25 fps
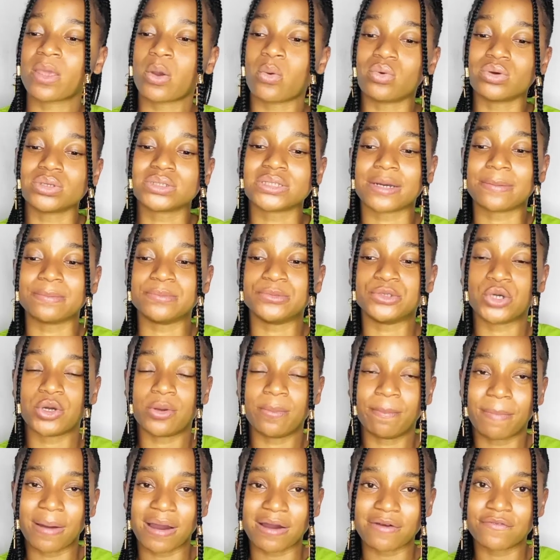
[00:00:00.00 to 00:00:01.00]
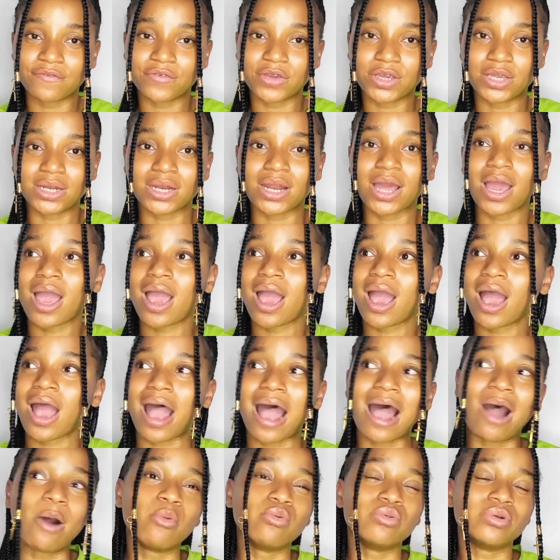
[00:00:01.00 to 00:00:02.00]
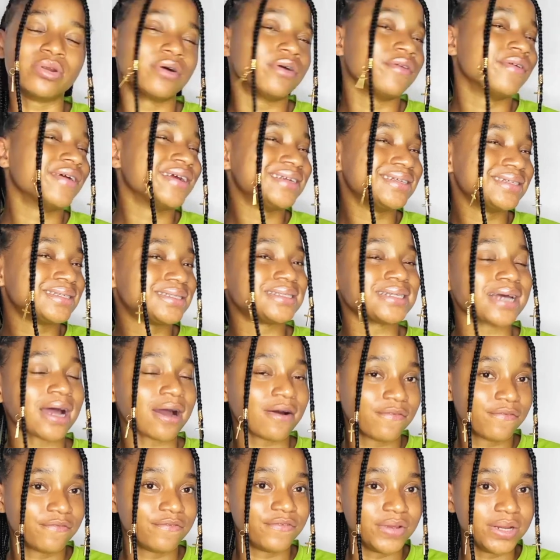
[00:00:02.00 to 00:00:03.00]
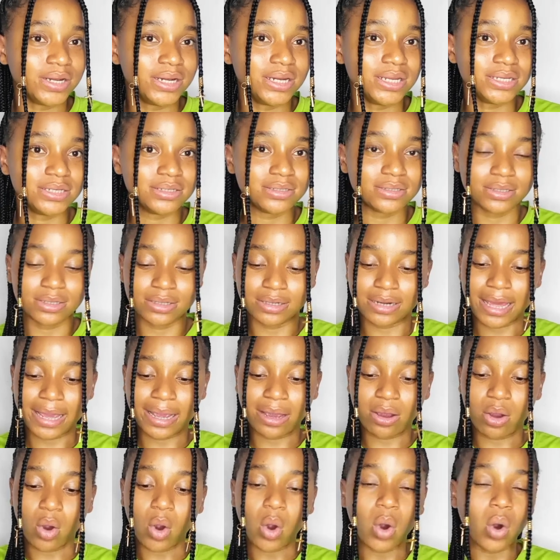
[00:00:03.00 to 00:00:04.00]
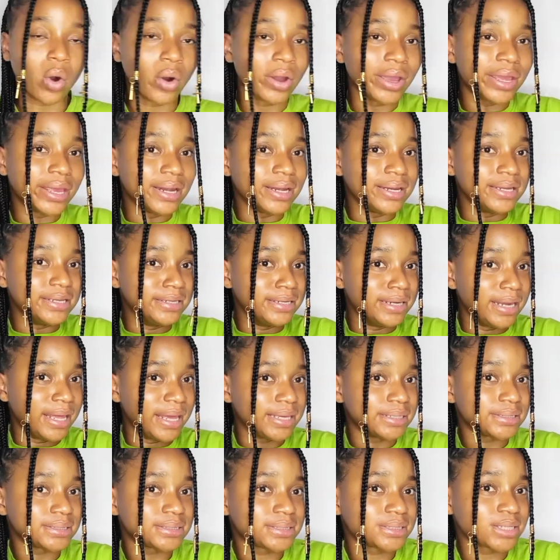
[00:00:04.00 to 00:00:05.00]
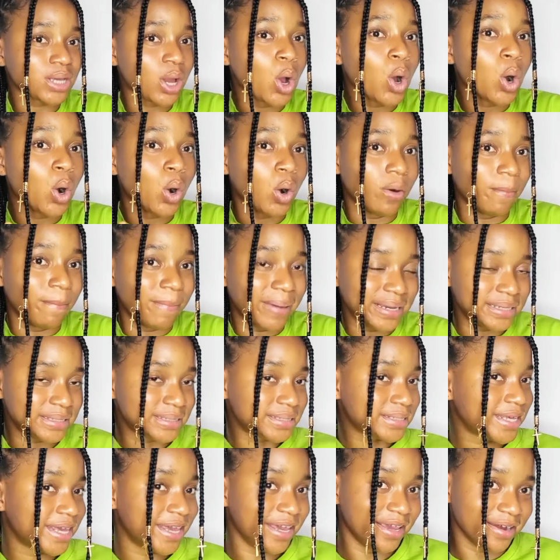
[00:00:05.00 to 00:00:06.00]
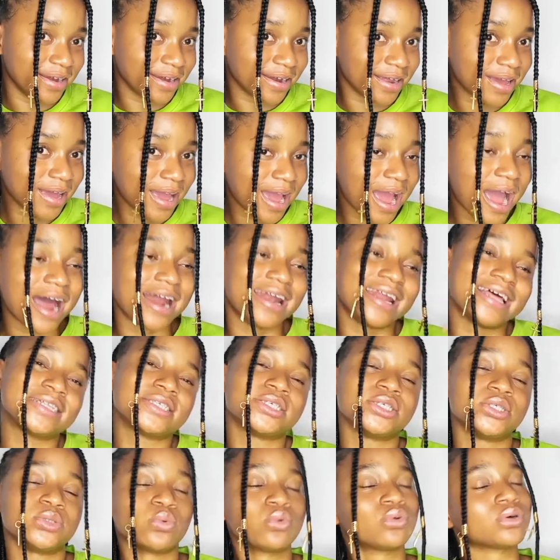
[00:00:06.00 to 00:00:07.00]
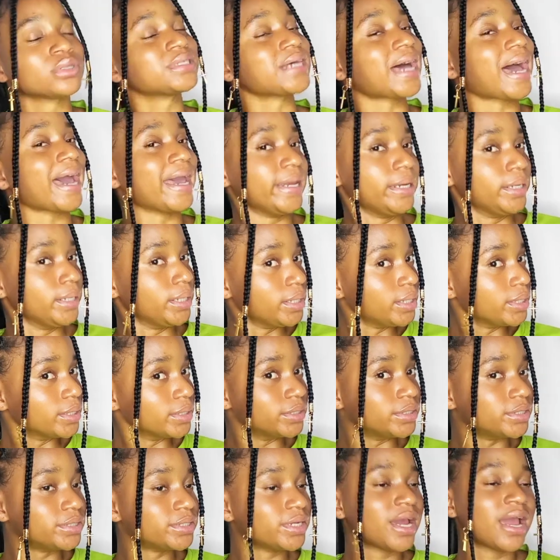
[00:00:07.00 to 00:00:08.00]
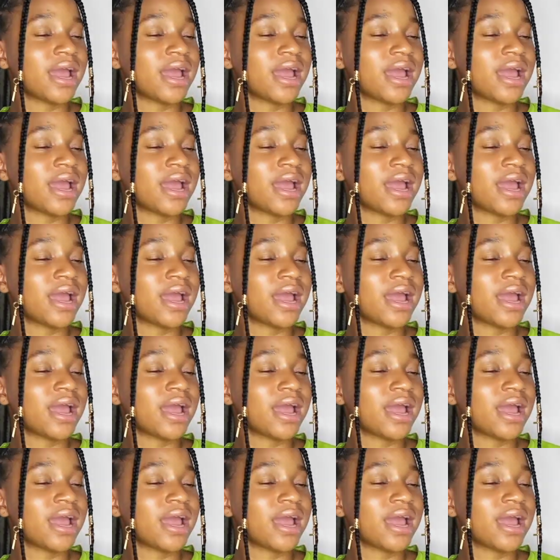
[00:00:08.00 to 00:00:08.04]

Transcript: once I'm done bathing, I would already start feeling like oiliness on my skin, and that is what I need.